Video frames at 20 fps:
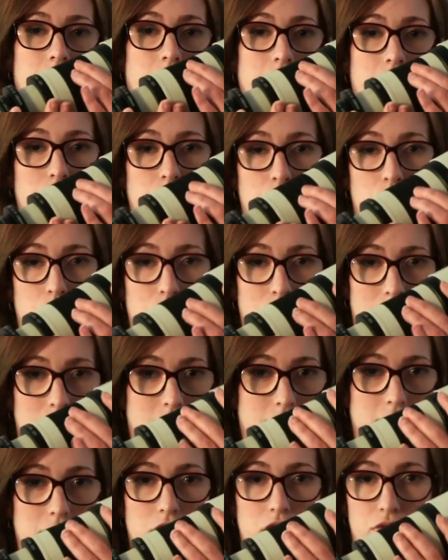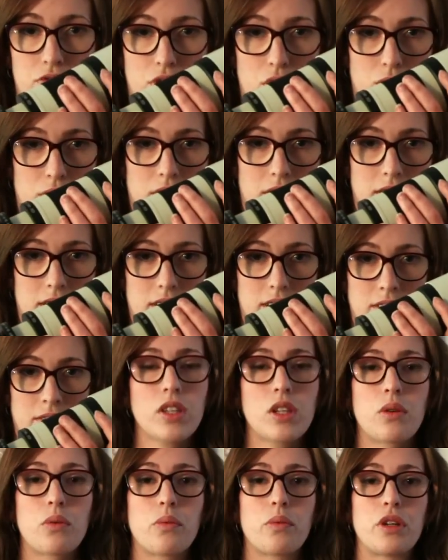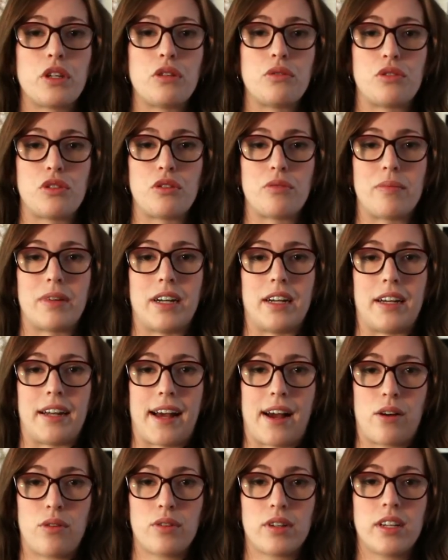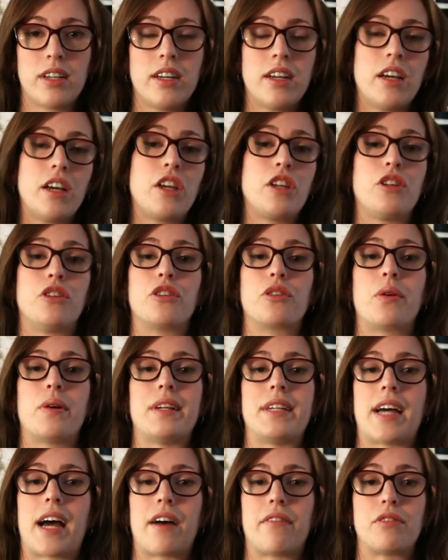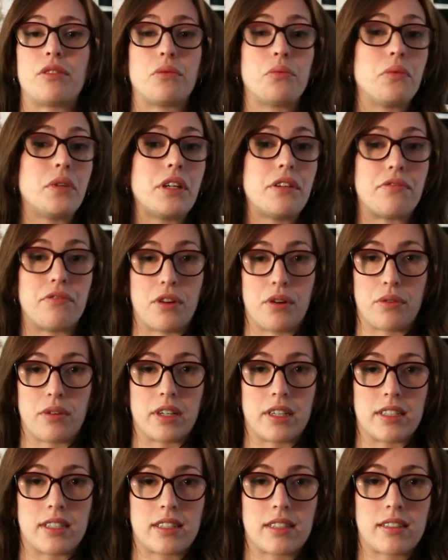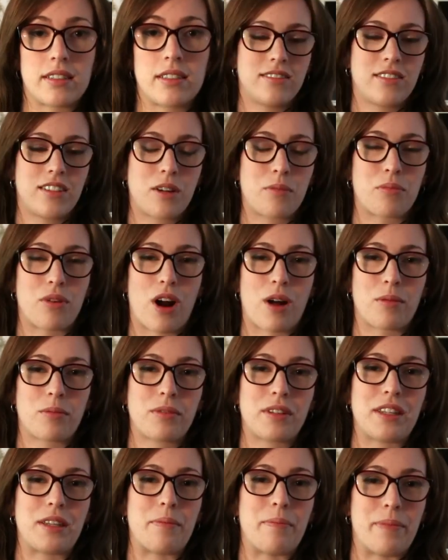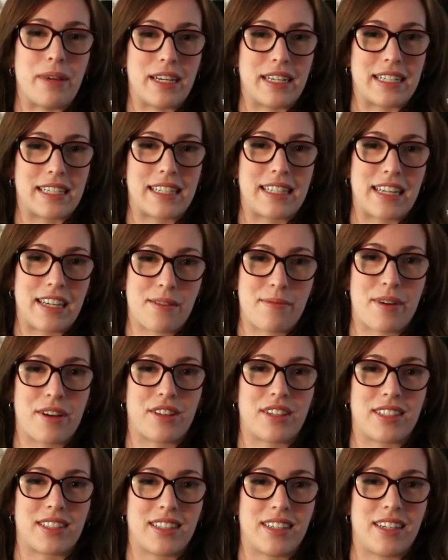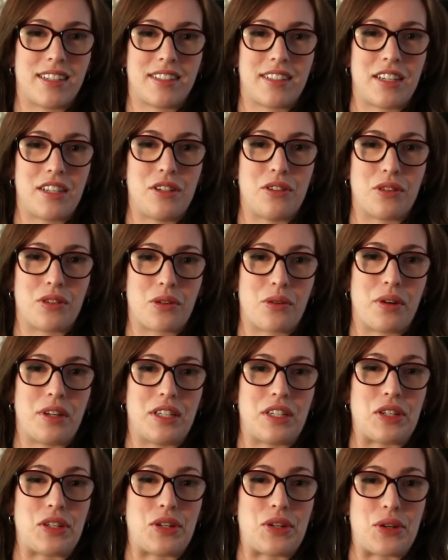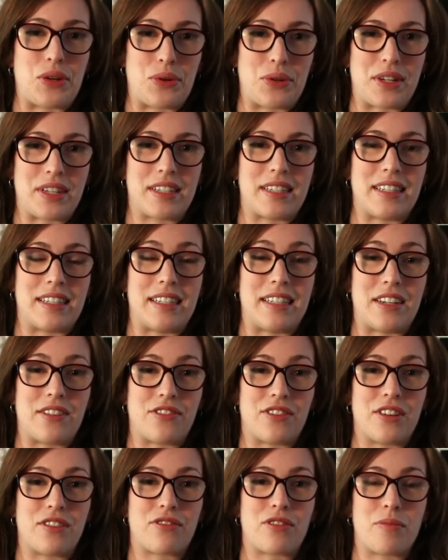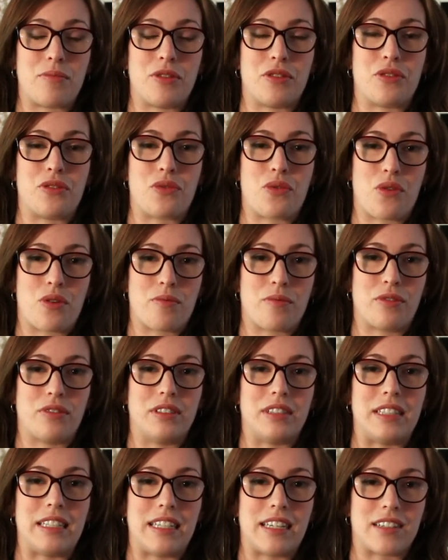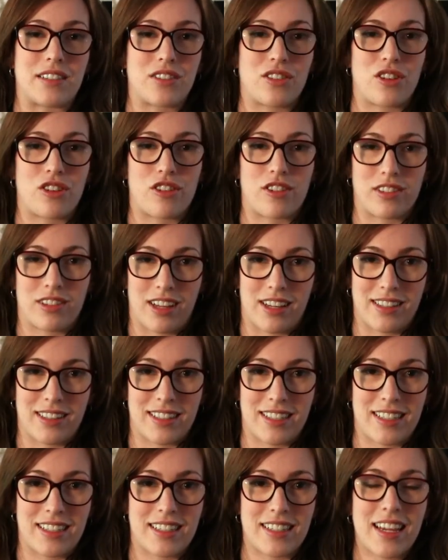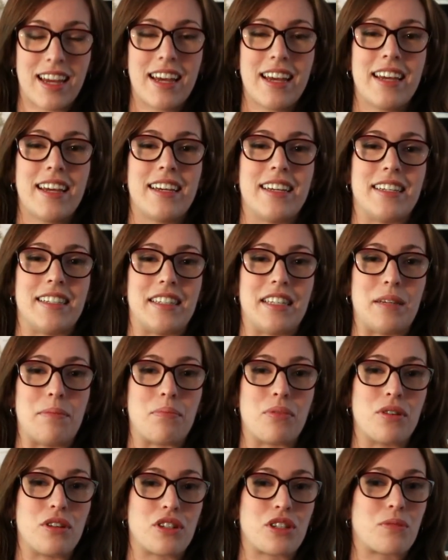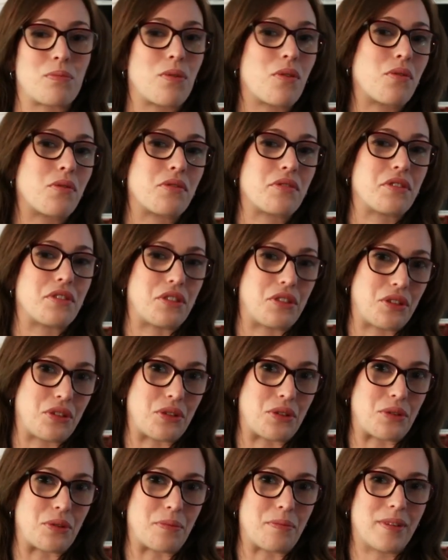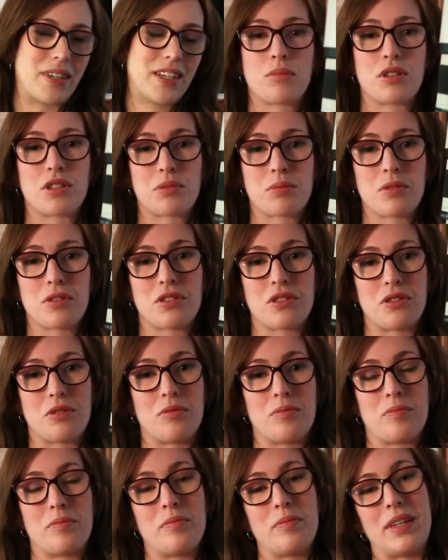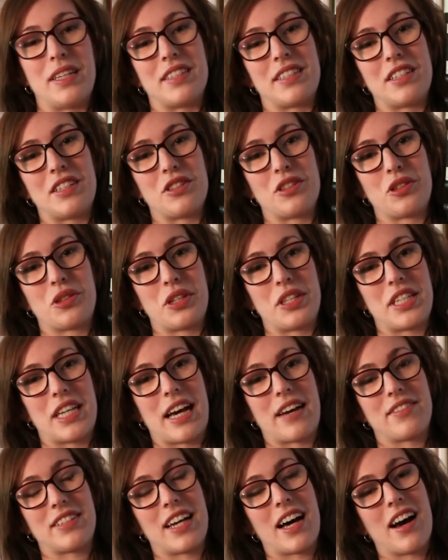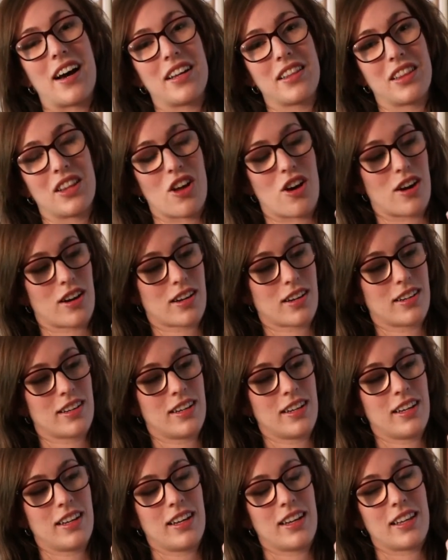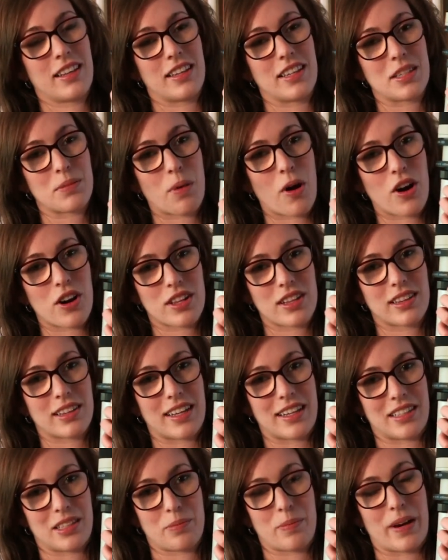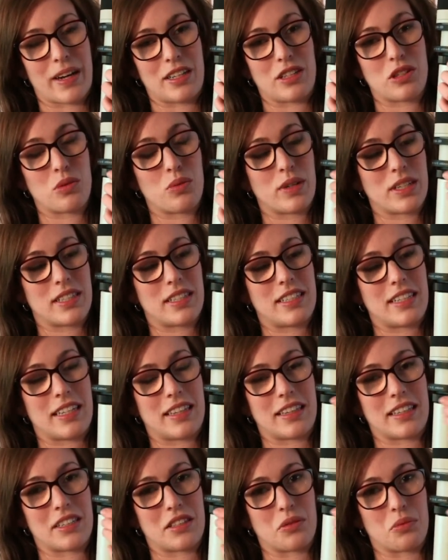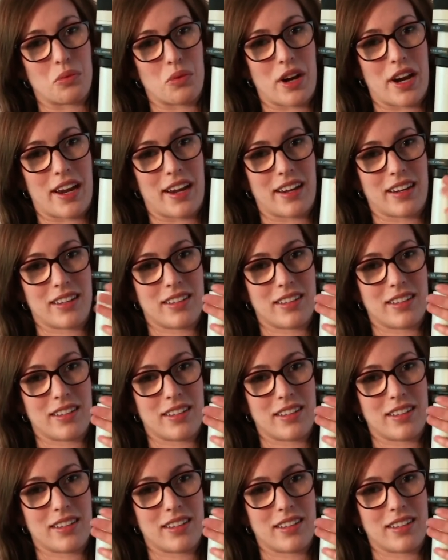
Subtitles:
and you twist it to focus. When you zoom in and out, you're going to have to refocus. Probably the biggest thing about this lens that you're going to notice is different from your normal DSLR lenses is the push-pull zoom. Push-pull zoom means that you're going to have to unlock this part of the lens by twisting this ring.